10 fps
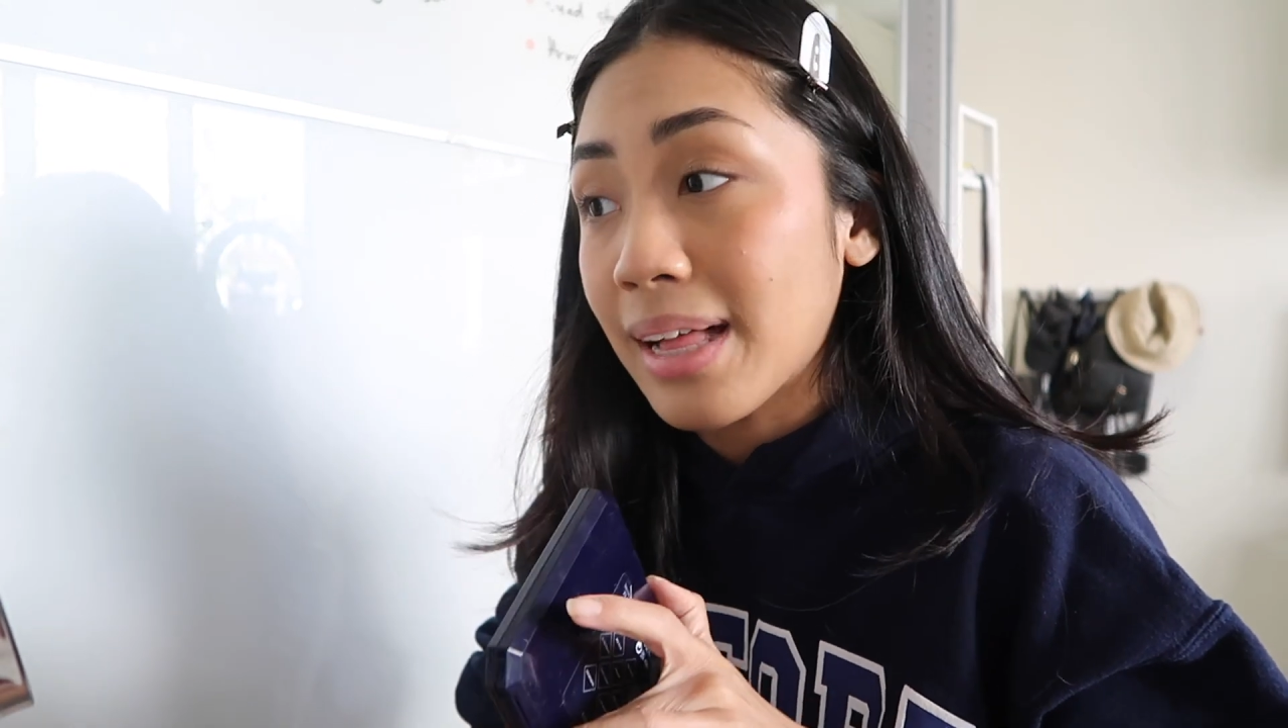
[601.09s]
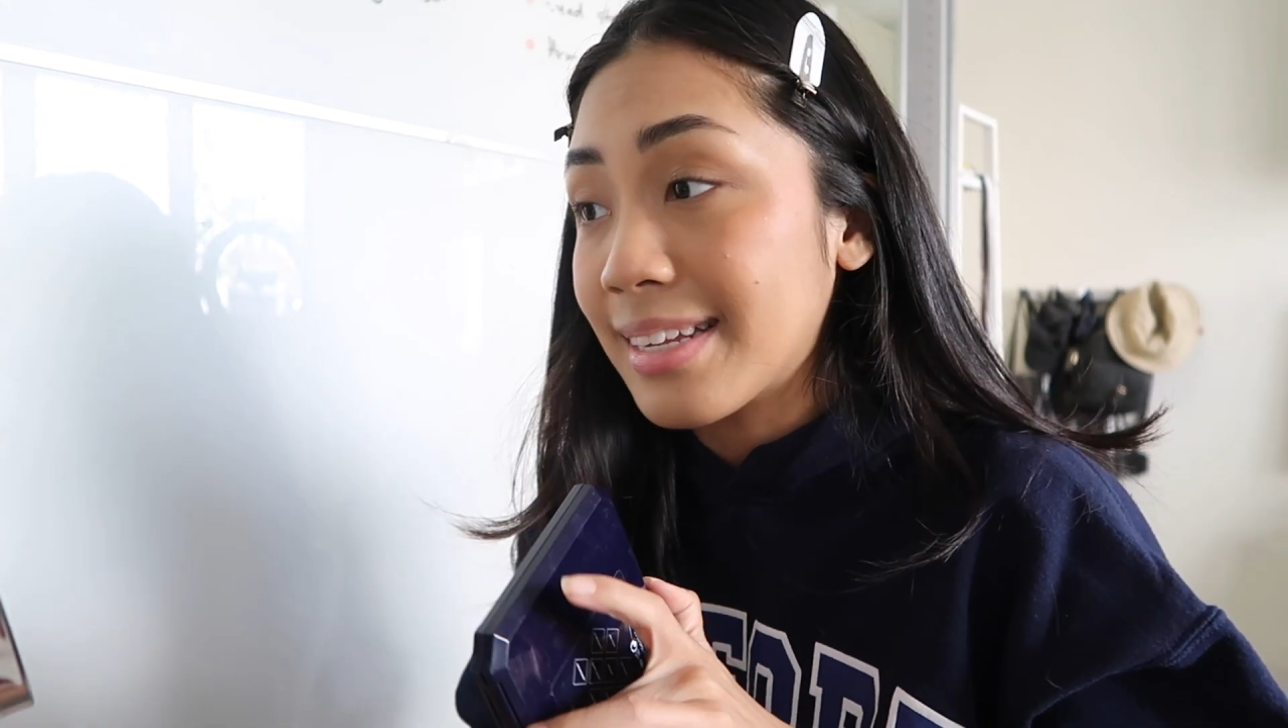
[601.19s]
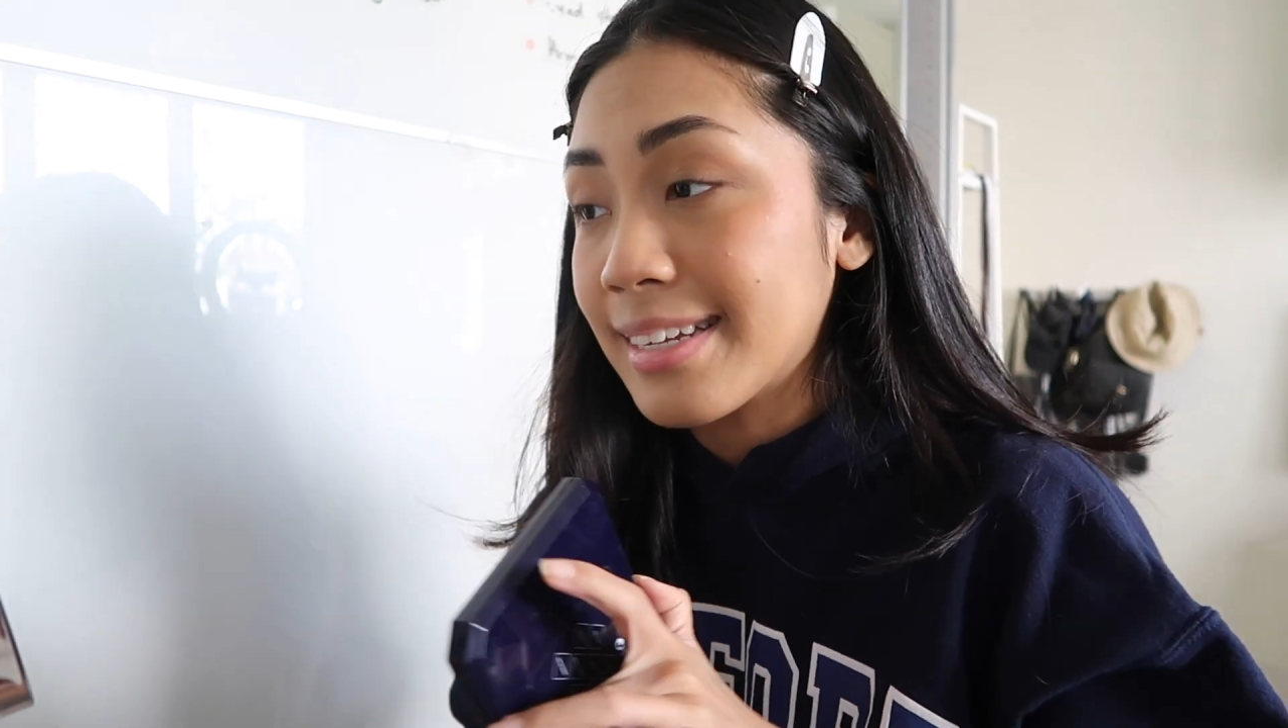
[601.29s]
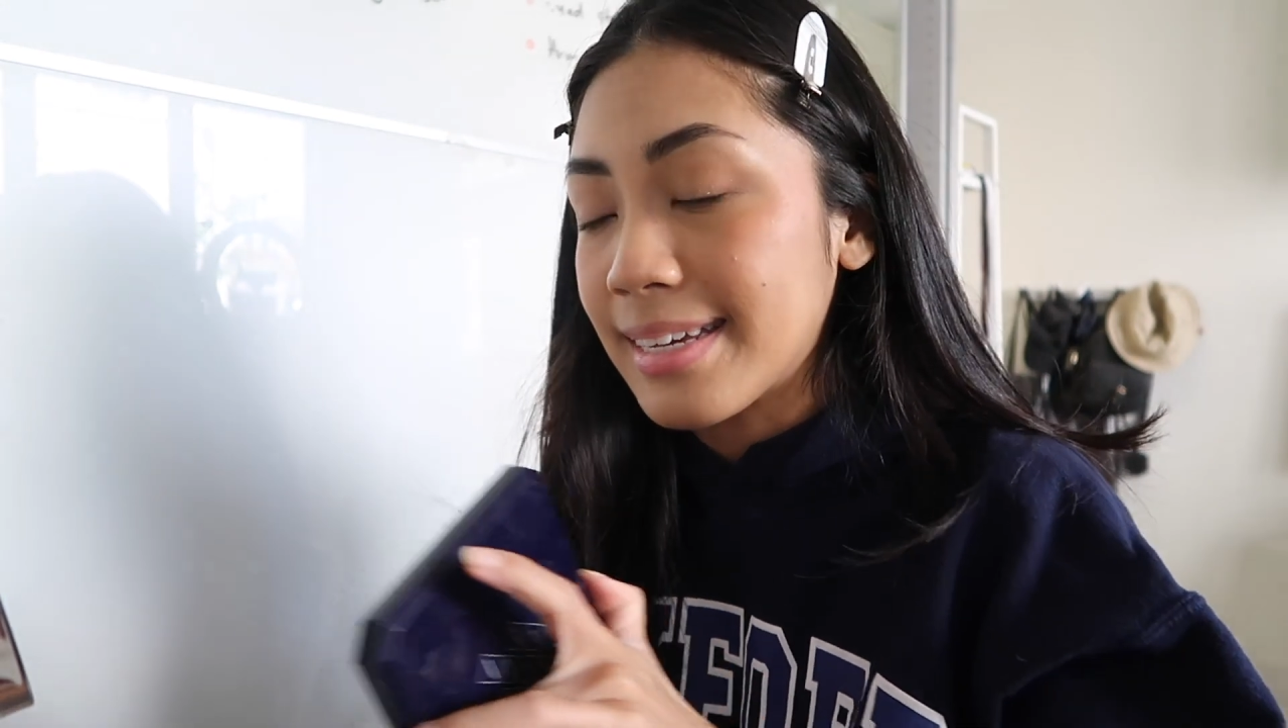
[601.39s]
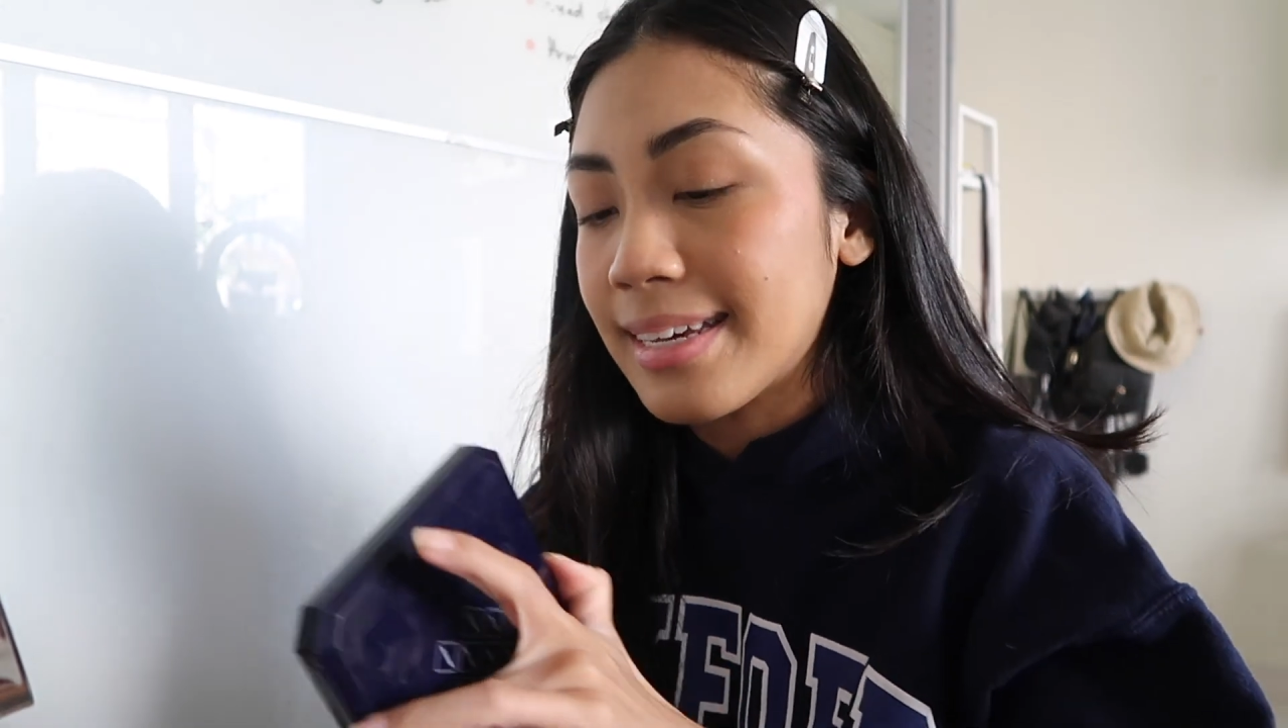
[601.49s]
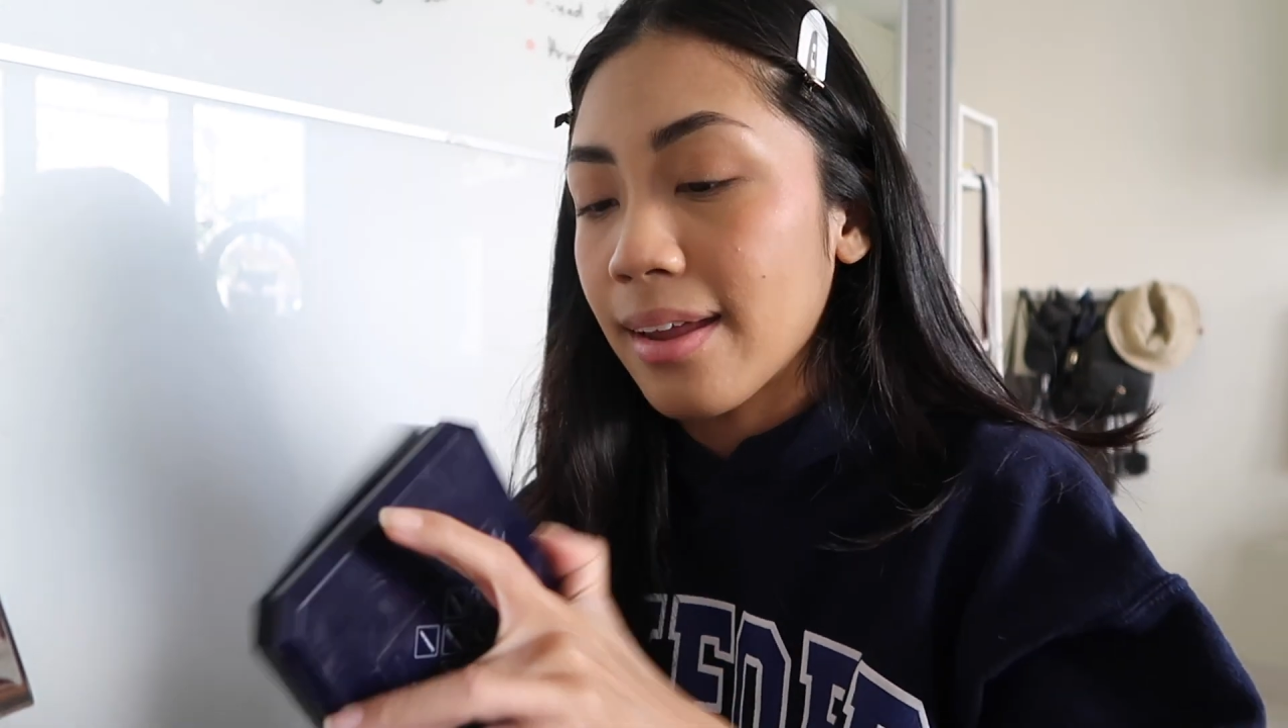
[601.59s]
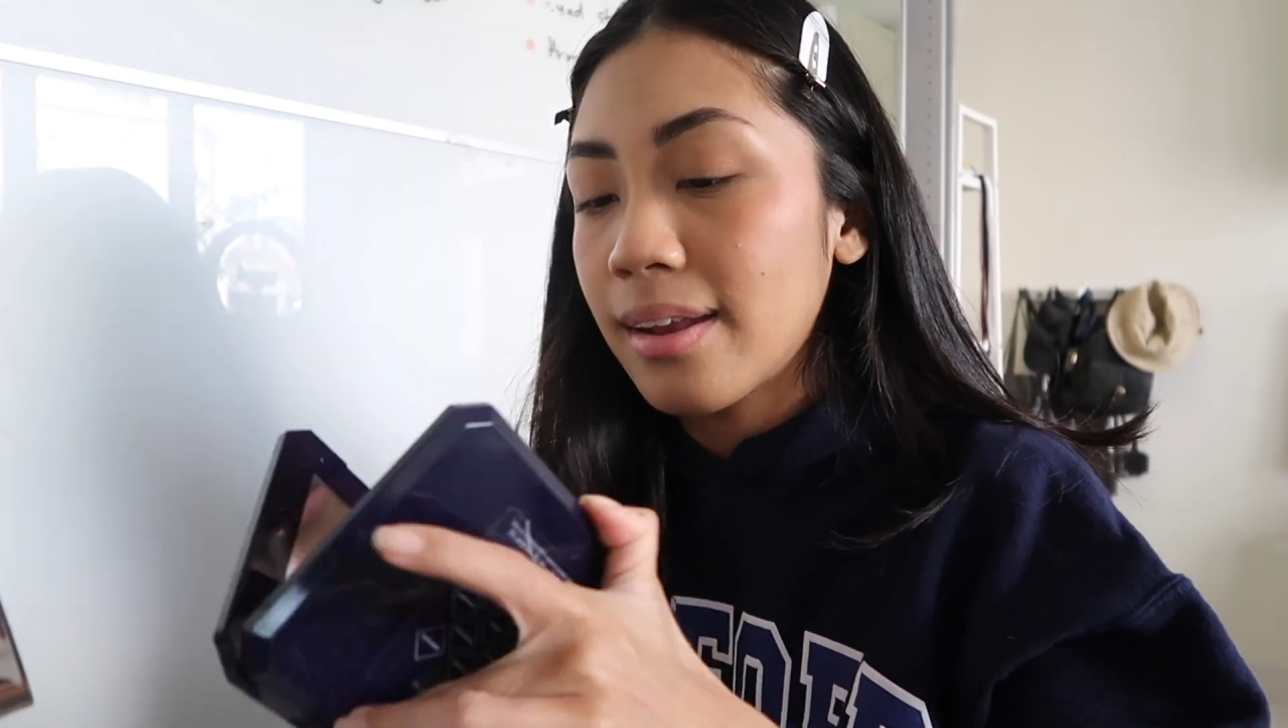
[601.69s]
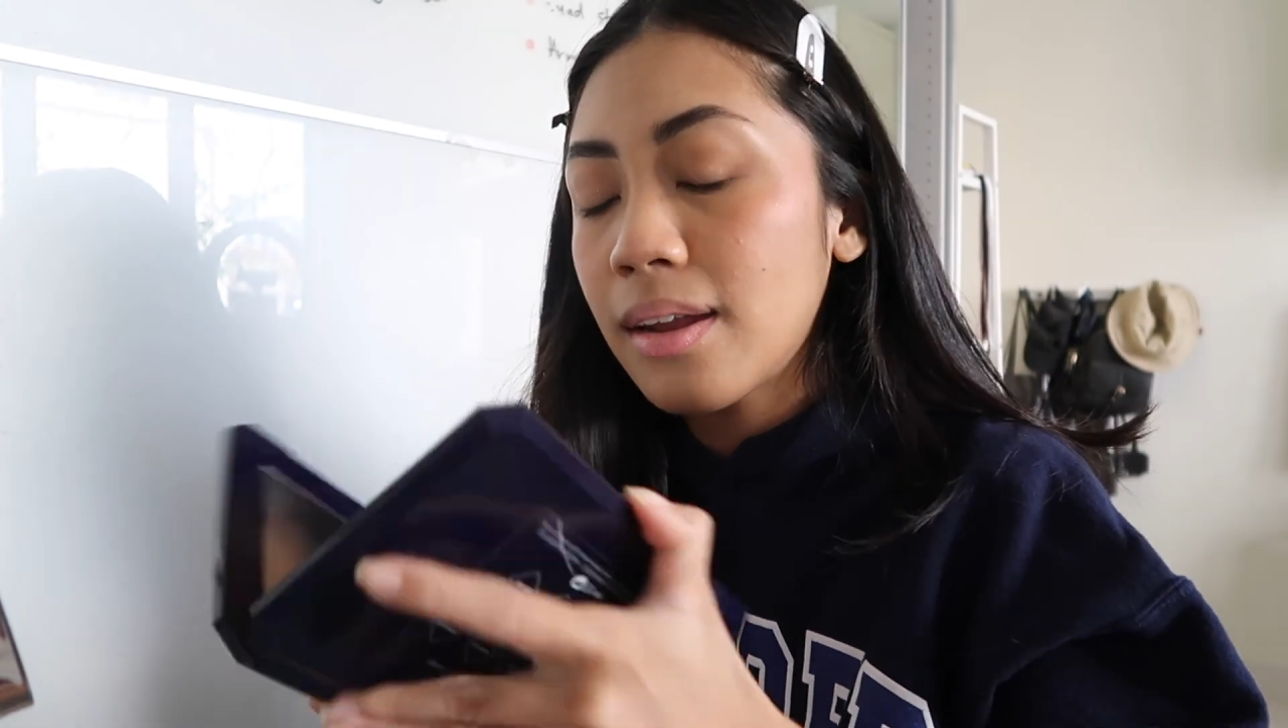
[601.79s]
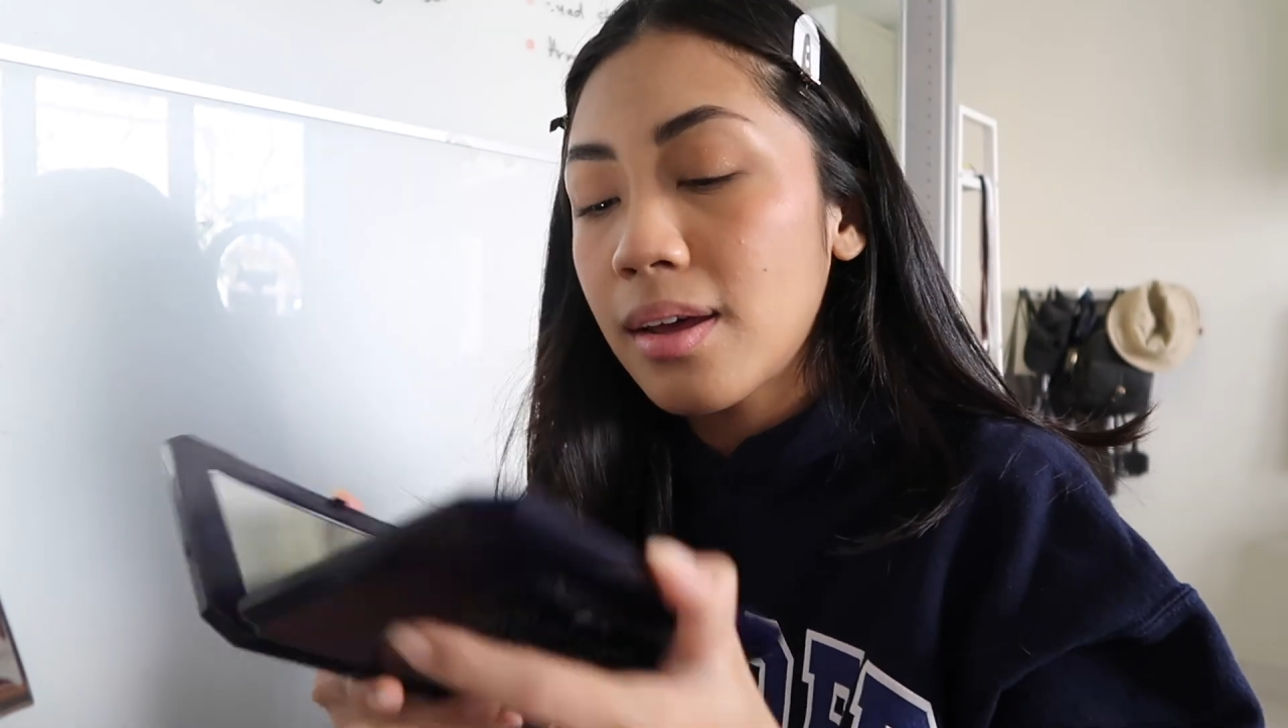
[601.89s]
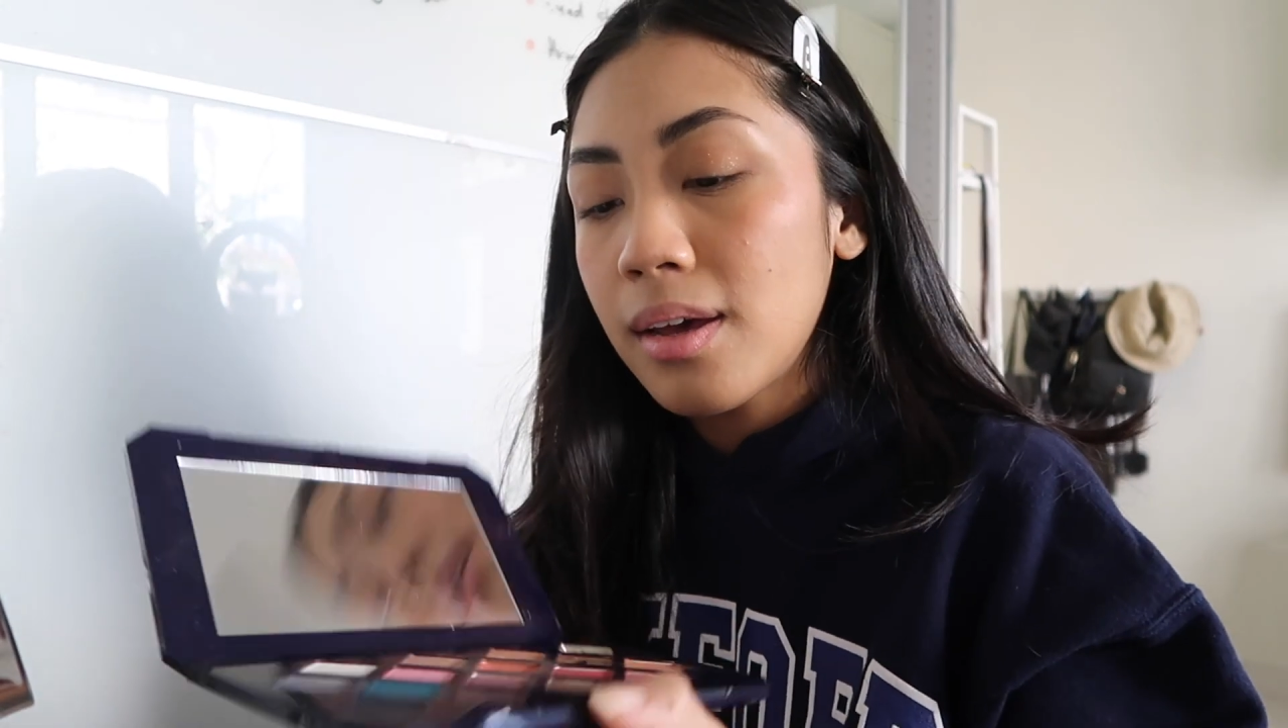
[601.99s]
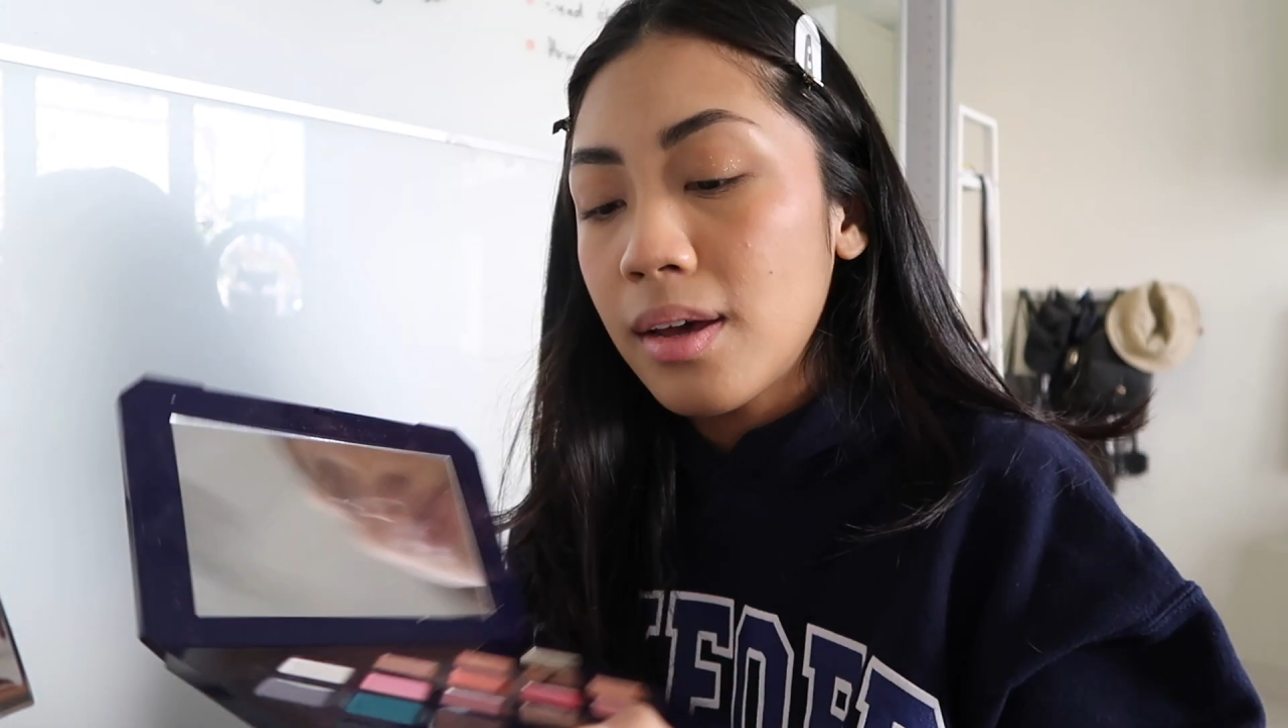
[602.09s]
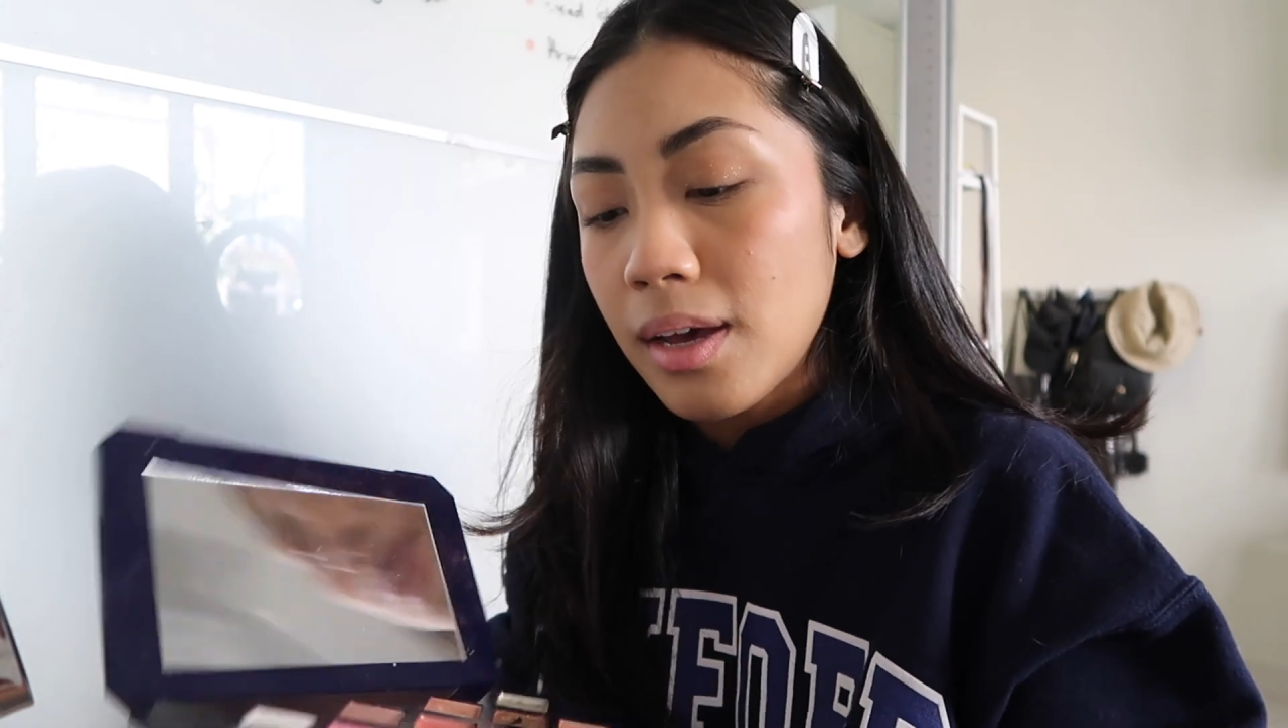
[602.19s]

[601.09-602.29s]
palette again,